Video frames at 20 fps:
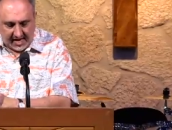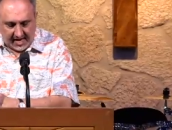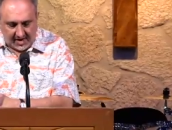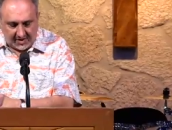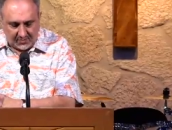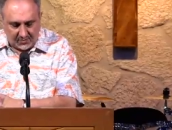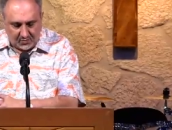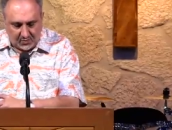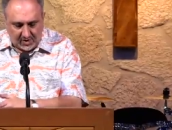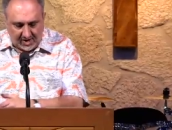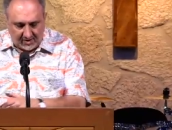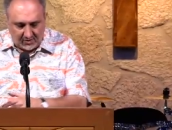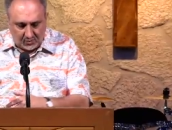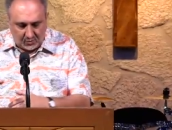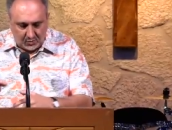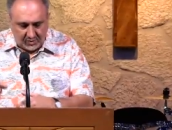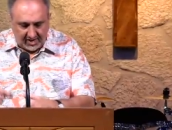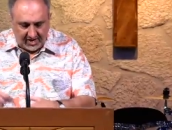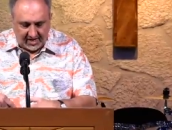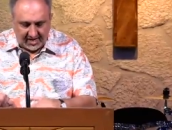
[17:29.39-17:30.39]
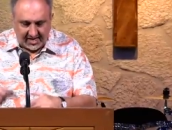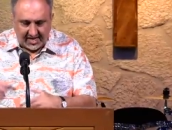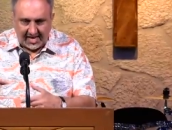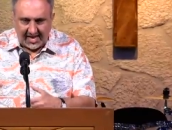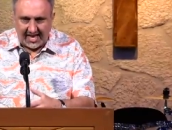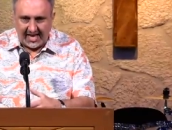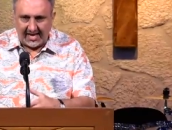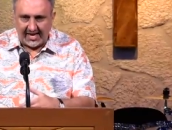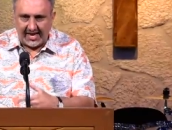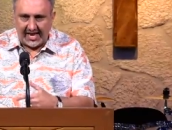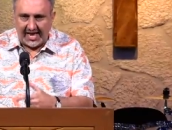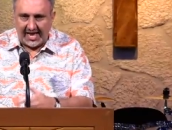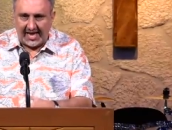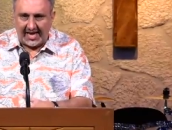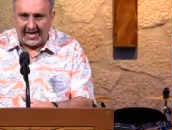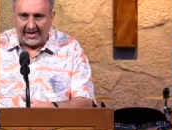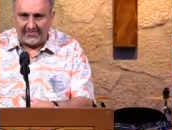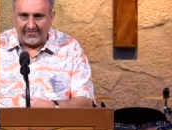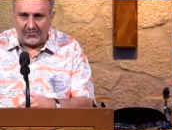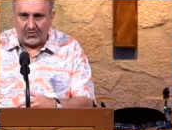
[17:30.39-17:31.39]
And when we can't
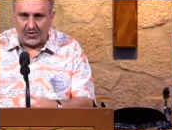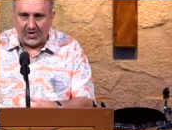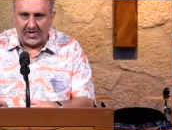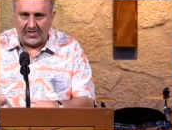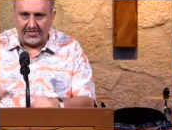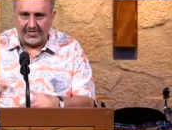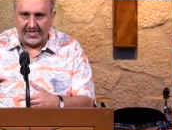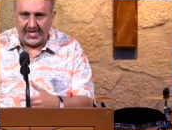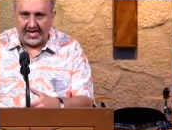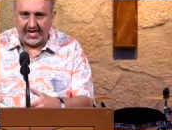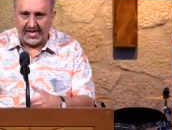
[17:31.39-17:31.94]
have what